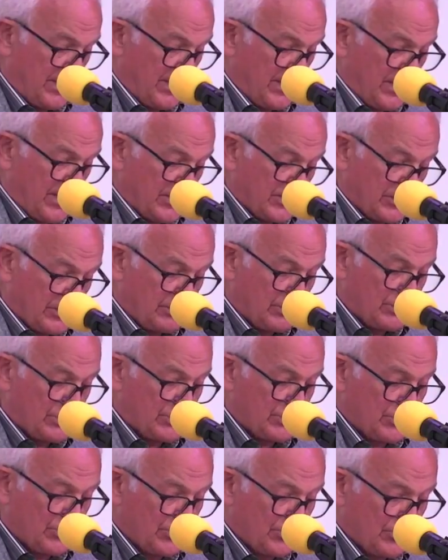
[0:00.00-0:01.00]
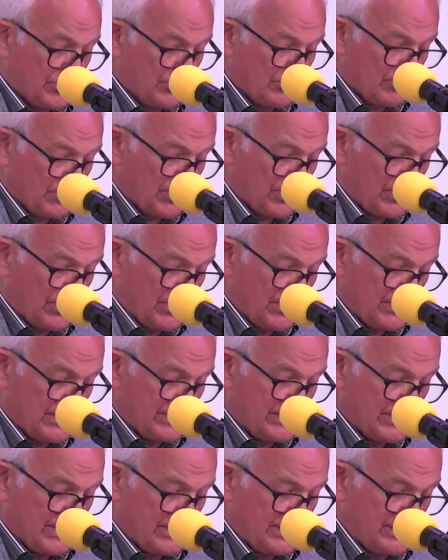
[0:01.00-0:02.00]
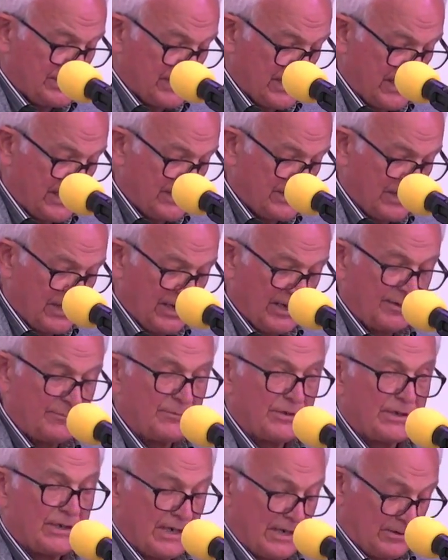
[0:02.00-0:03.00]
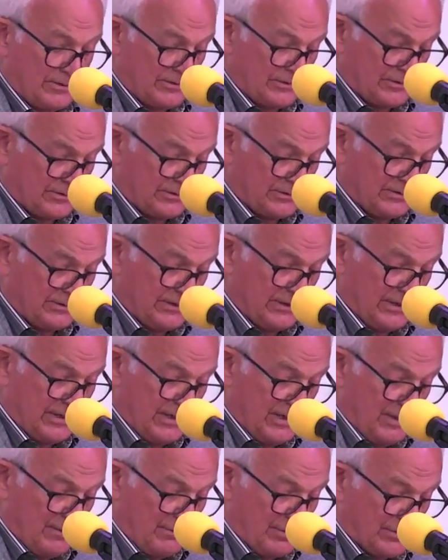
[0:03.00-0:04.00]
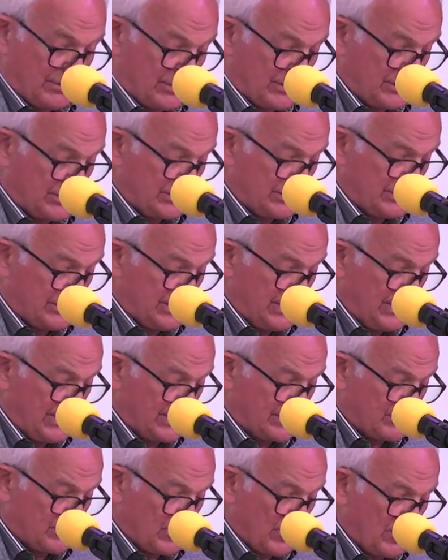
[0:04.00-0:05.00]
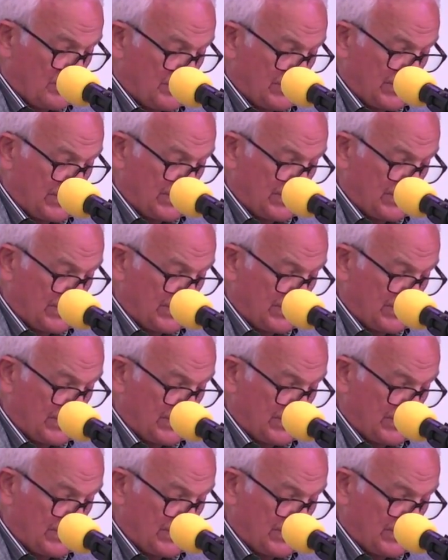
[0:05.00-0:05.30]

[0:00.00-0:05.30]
She was true to her word, and since that time, the council position has brought me in